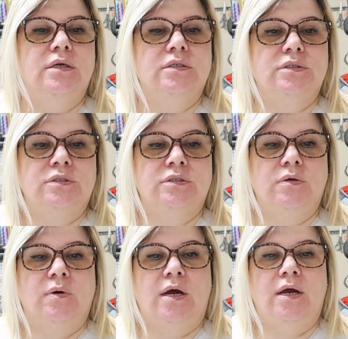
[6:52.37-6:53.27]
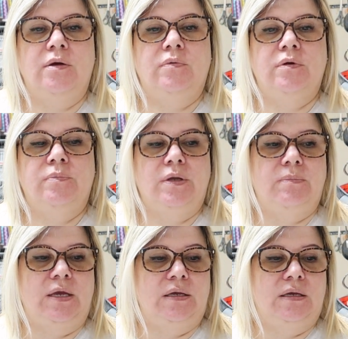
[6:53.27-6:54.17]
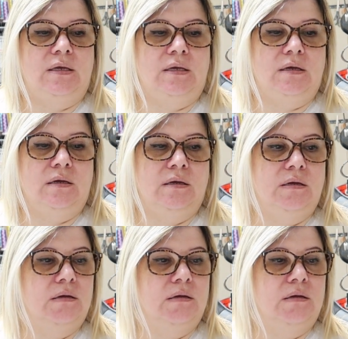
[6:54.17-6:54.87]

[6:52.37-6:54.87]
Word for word: So I will be making